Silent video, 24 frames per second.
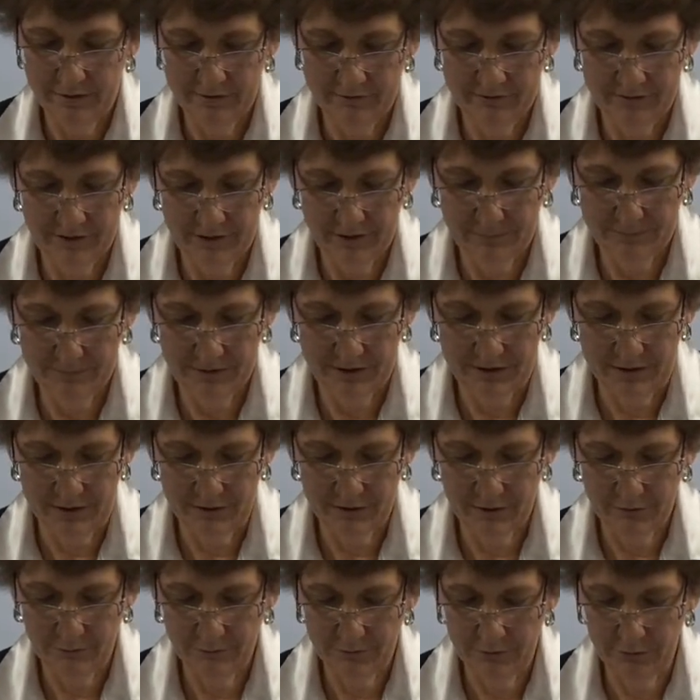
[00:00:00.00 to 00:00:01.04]
set up the
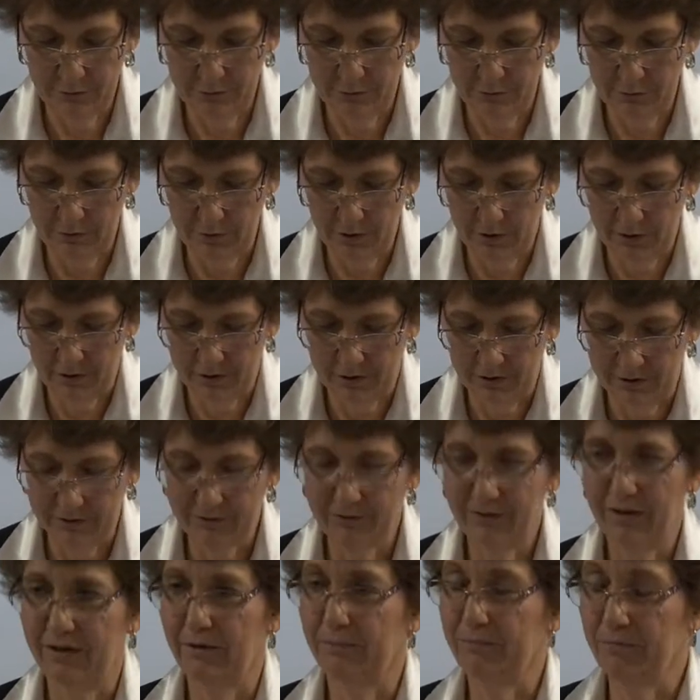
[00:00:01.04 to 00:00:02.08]
interview,
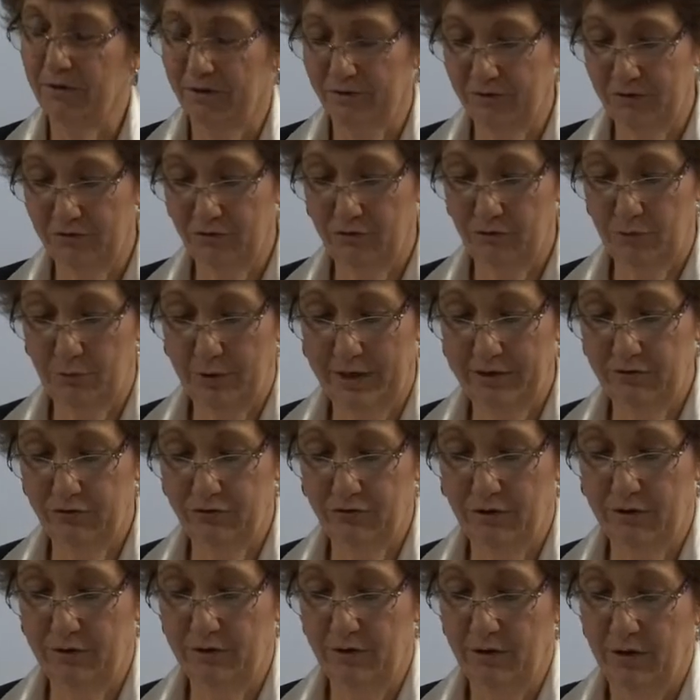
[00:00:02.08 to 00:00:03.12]
set up the
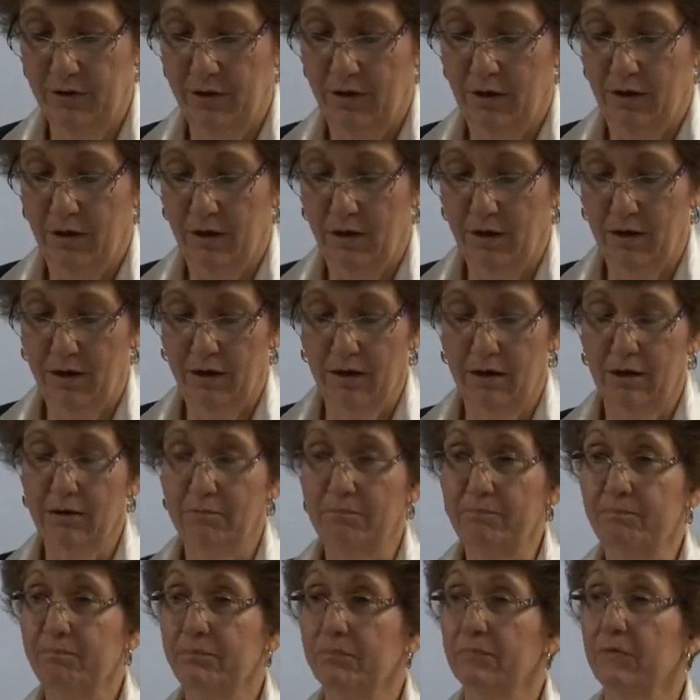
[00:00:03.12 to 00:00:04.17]
situation,
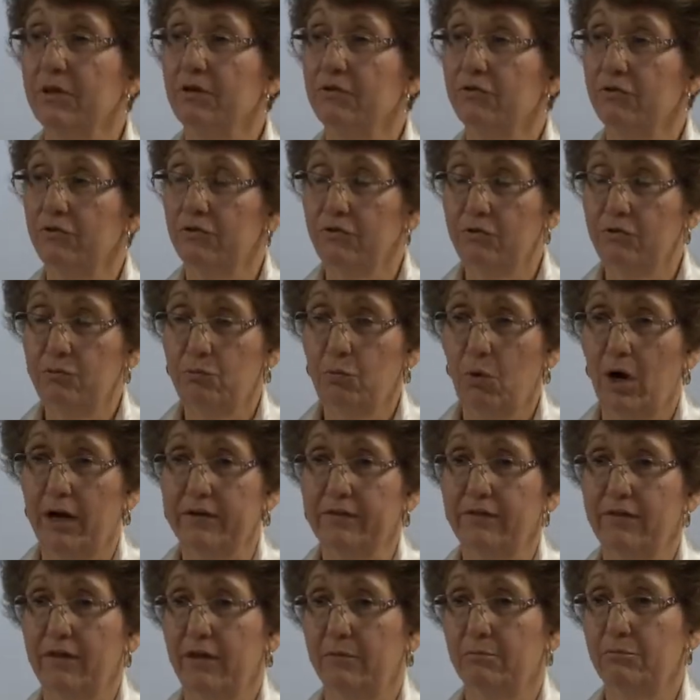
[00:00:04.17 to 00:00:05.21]
you
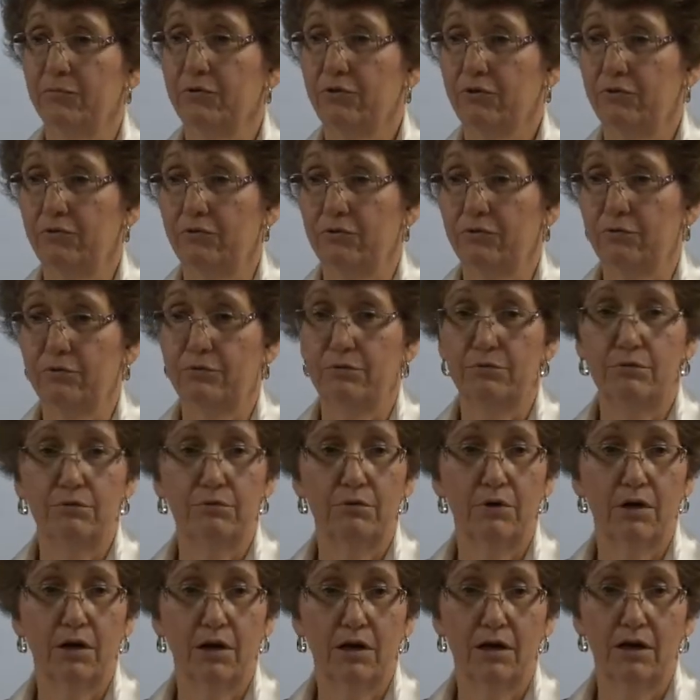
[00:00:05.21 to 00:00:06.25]
want them to
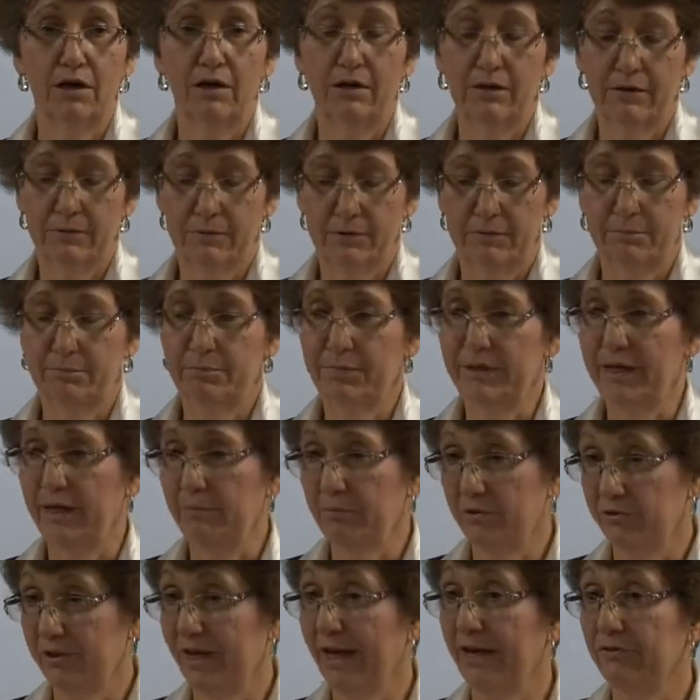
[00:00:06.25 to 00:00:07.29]
be
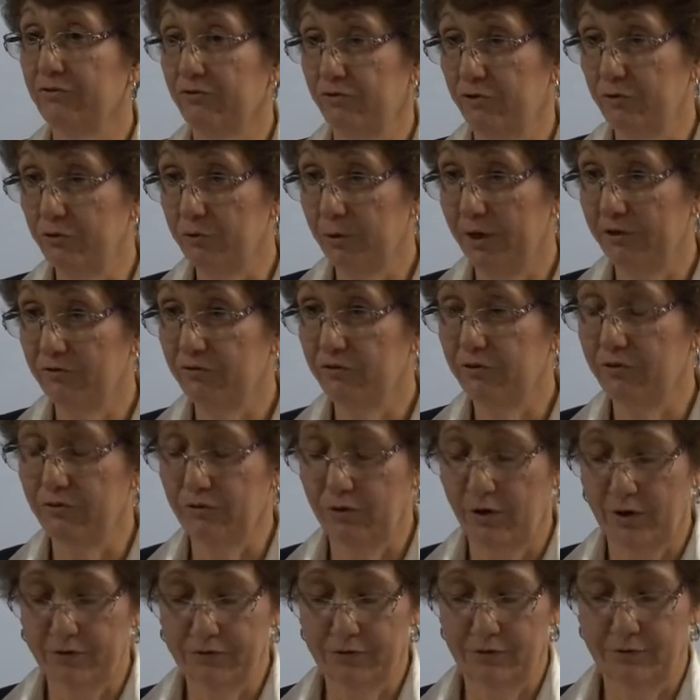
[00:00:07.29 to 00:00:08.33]
able to ask you questions
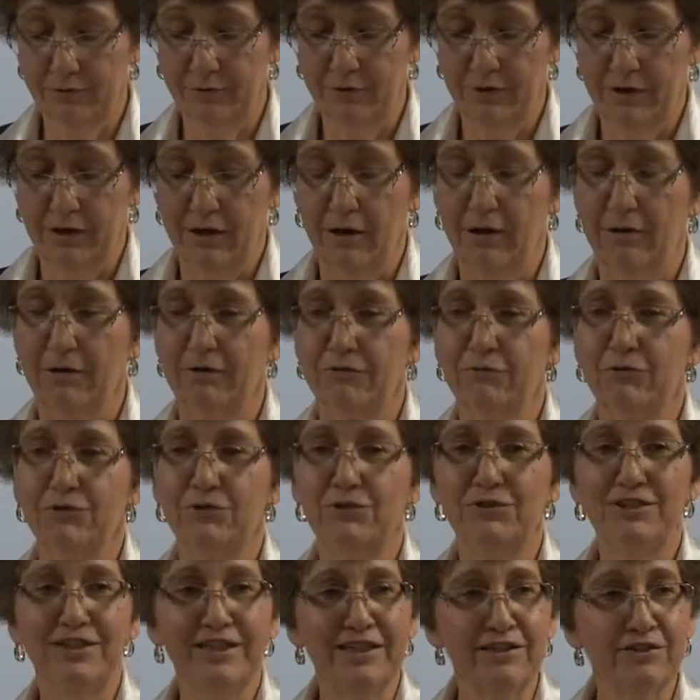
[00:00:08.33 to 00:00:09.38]
also. You
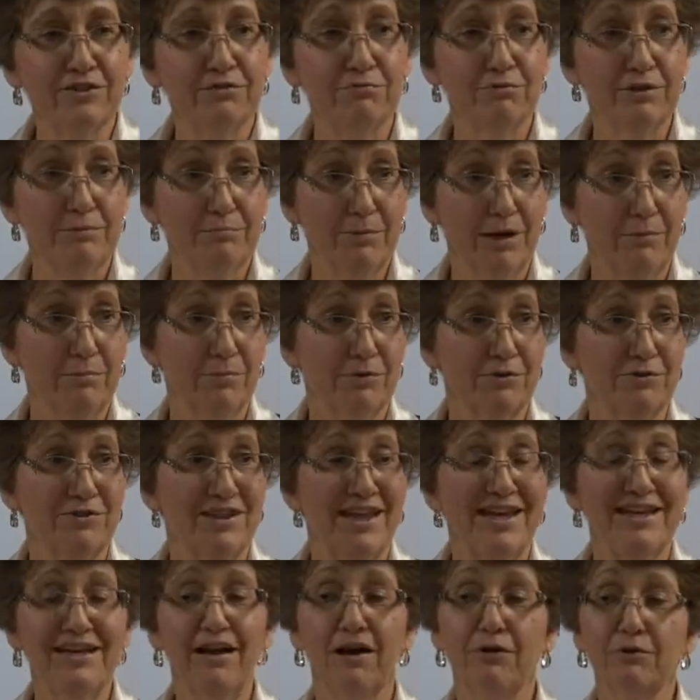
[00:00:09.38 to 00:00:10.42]
need to remember
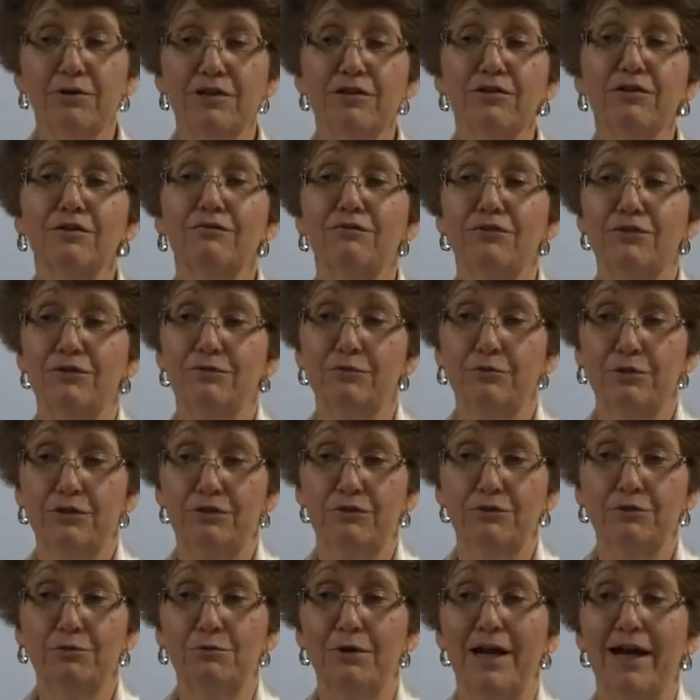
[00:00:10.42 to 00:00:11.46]
they are interviewing
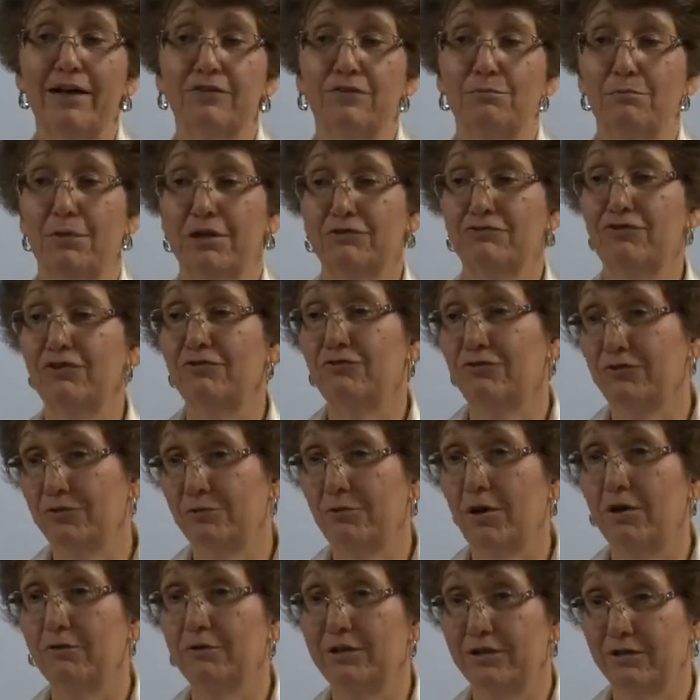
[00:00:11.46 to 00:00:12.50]
you as much as you
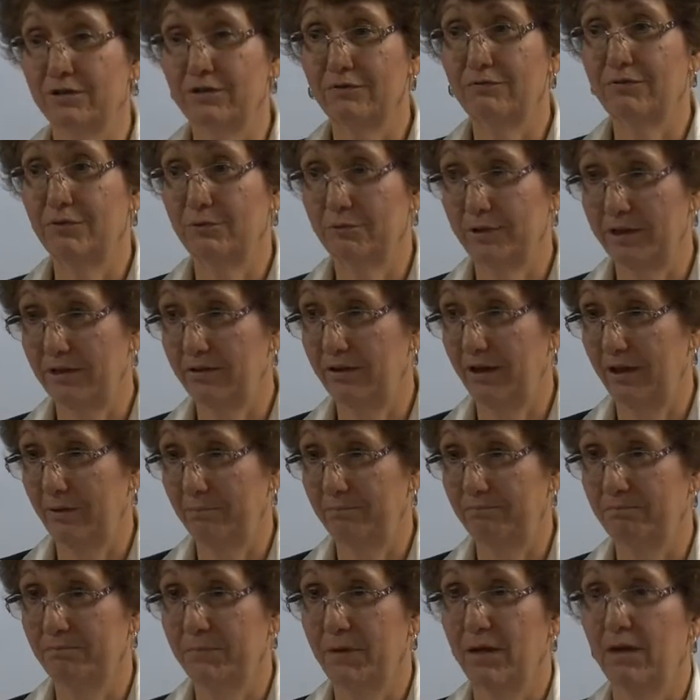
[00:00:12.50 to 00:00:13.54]
are interviewing
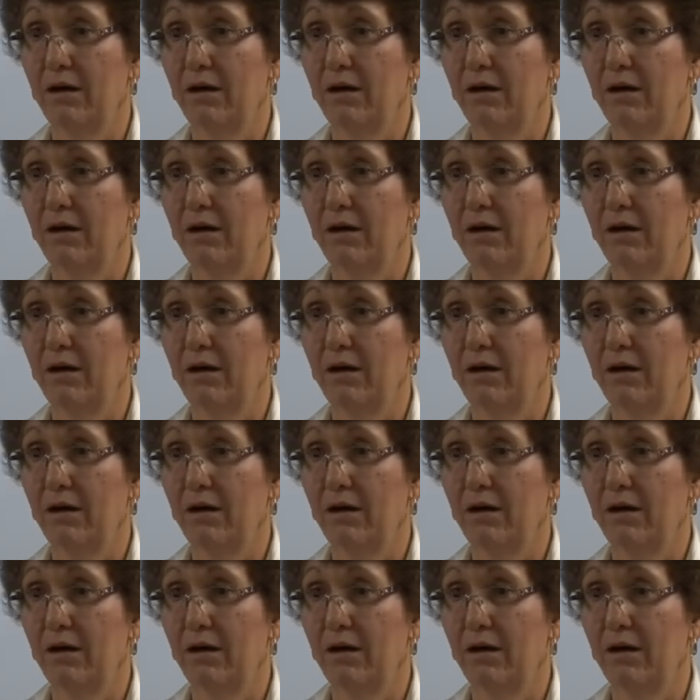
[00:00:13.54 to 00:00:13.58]
them,